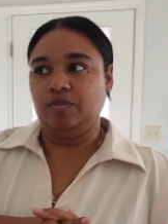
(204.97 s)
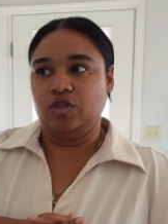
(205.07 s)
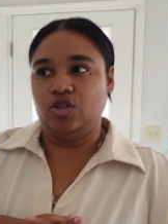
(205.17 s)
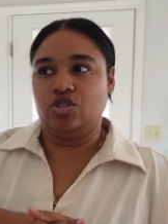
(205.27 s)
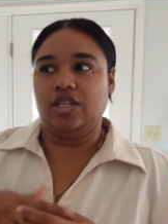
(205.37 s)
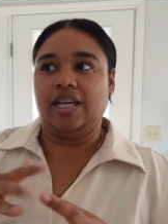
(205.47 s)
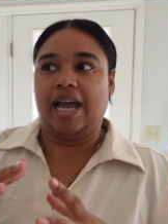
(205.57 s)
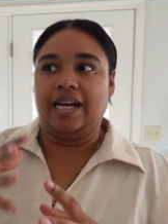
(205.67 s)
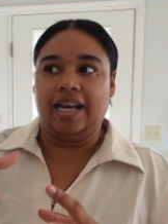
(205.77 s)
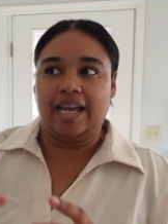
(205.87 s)
usually it
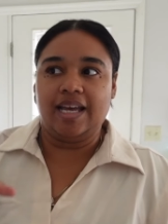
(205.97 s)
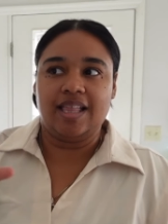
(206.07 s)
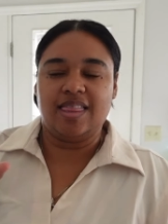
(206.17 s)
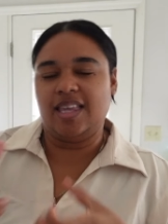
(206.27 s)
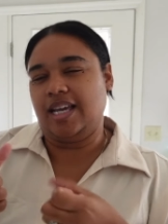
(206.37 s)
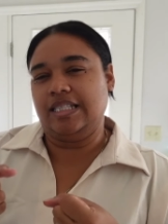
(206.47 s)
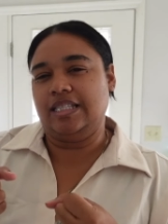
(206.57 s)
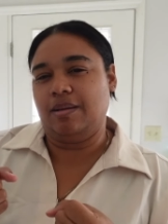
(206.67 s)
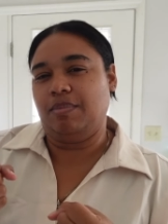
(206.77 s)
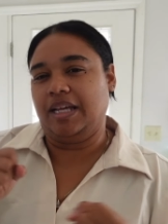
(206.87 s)
kind of like thickens
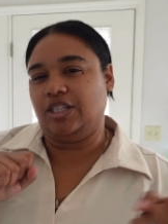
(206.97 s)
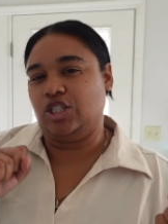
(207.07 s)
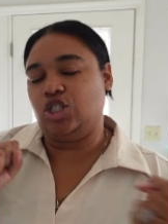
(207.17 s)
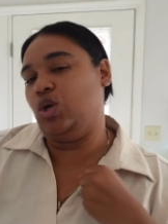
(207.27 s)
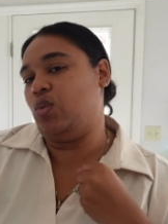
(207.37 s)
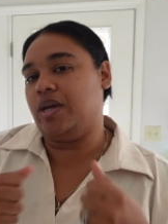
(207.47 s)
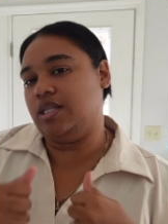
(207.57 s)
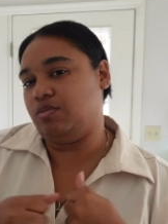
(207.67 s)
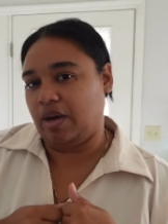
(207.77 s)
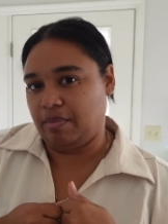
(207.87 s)
up like the 2
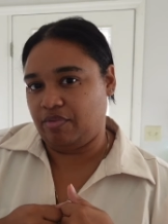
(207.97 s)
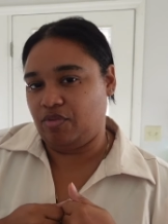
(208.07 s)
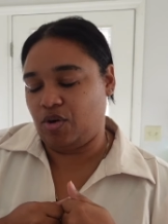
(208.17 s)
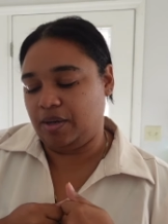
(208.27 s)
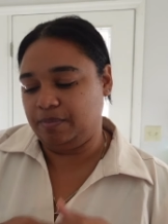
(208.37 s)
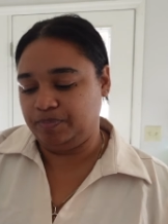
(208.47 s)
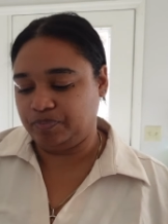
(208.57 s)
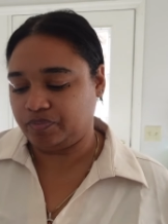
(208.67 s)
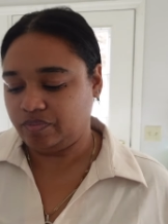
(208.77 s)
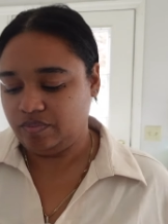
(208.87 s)
weeks right before.
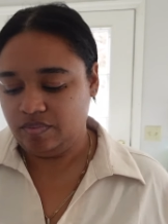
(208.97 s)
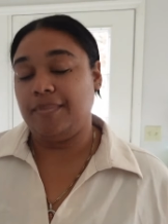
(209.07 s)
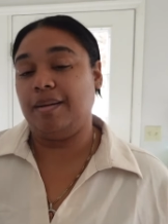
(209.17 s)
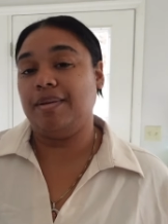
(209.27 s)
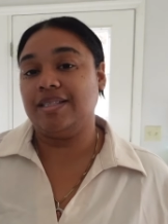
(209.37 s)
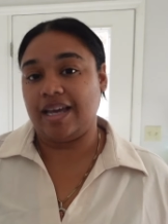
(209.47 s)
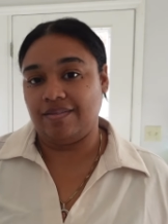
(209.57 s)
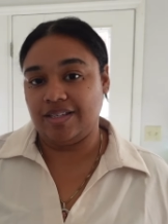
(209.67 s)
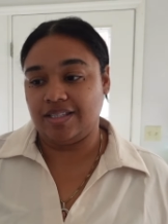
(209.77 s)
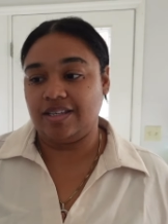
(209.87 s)
But I'm about to have
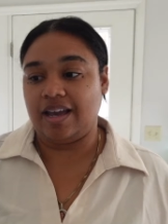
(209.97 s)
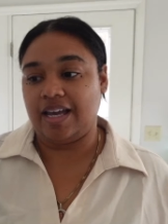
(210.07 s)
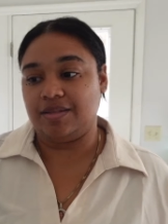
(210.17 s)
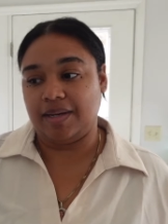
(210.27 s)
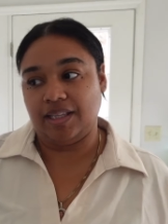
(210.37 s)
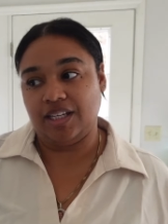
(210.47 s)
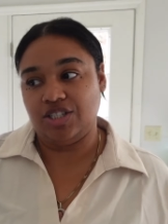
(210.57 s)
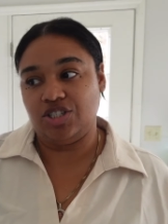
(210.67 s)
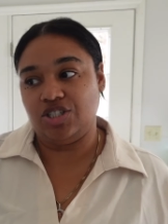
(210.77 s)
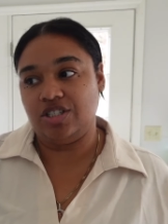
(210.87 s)
this as my
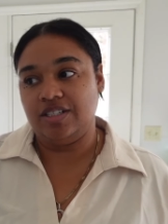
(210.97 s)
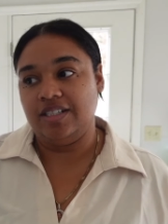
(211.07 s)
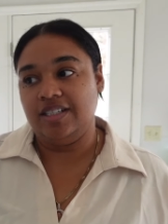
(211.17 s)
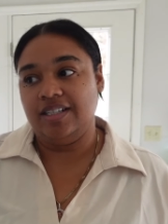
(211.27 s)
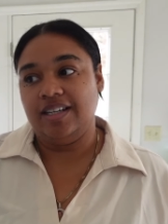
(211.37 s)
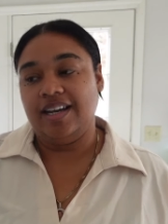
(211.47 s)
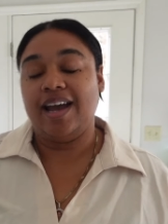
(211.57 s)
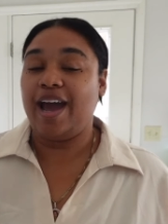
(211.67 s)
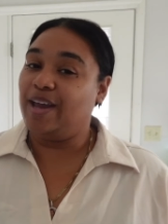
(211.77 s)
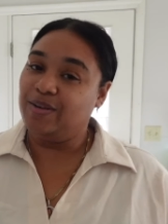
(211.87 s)
lunch.
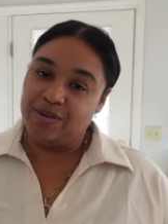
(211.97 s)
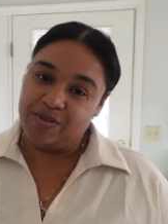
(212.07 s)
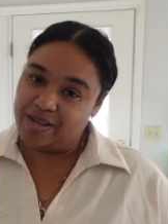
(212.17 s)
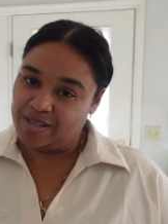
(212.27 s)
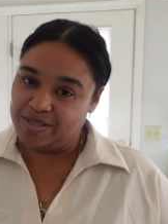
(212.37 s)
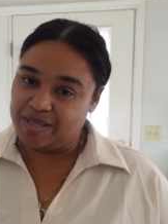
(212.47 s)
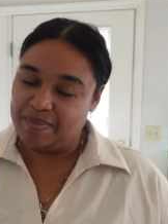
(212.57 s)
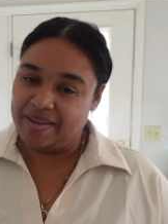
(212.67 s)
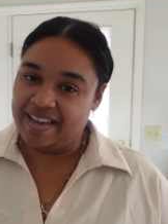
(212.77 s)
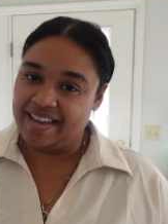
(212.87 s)
I don't know when you'll see
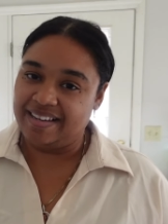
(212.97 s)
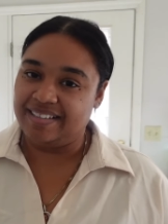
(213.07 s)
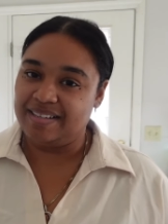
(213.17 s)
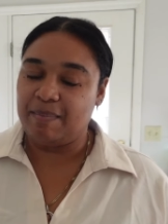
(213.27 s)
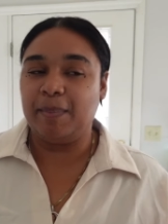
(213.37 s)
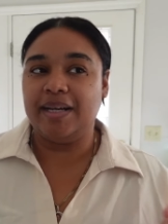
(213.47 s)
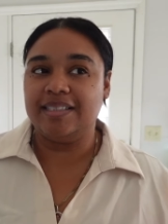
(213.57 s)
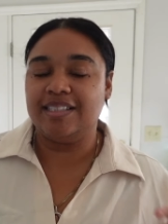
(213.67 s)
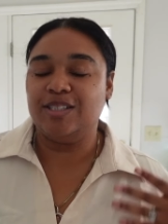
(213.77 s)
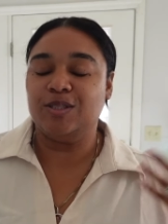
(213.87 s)
me again,
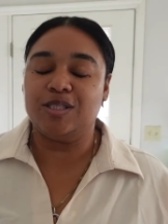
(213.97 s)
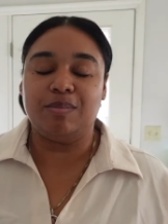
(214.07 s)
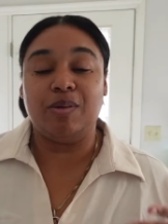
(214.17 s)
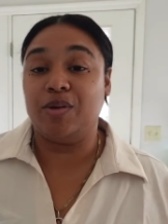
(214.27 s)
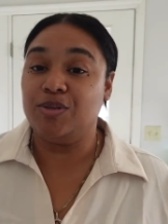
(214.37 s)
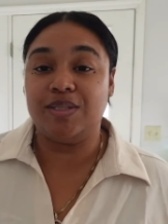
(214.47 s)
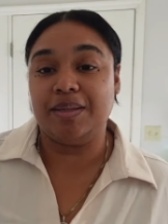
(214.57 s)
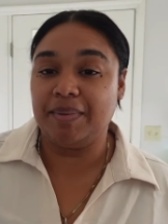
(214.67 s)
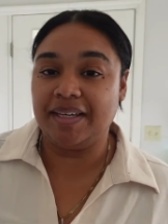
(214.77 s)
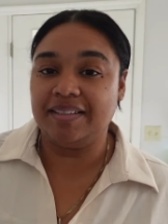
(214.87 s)
but you'll see me when you see
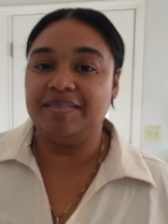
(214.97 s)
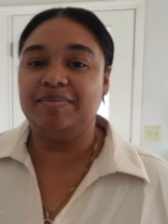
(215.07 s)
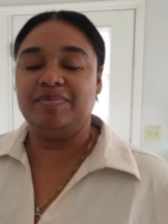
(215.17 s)
me.